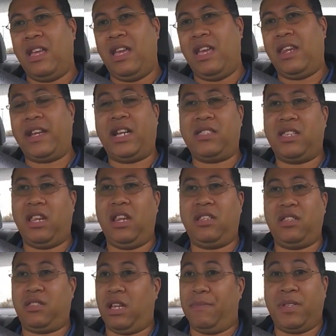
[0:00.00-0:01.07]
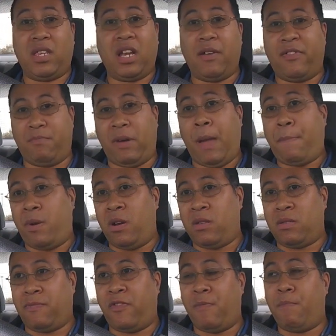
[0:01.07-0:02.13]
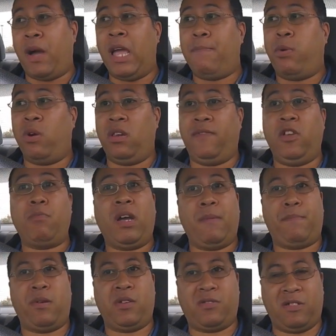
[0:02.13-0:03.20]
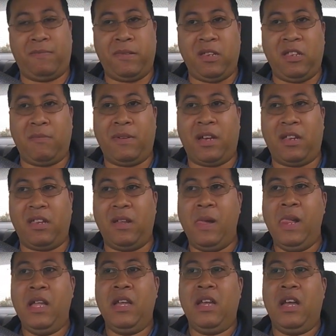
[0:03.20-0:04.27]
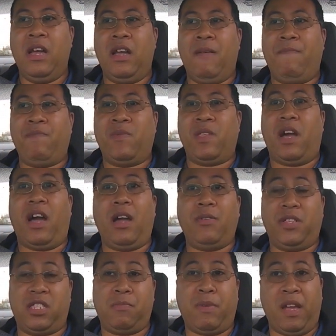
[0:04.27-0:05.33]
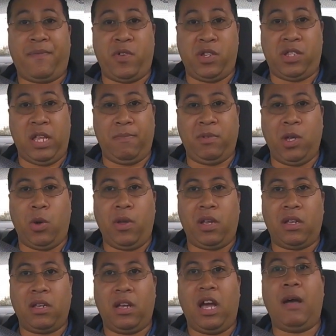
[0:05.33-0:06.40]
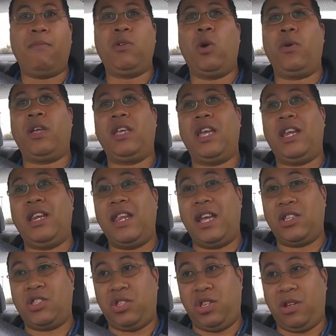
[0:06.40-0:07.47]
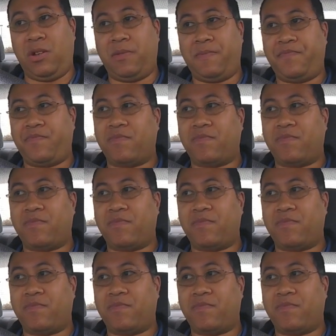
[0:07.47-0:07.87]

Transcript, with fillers: And like I said, it's just I'm just talking from my person from my point of view, my personal opinion about it. I this is my first time going. I'm going again next year.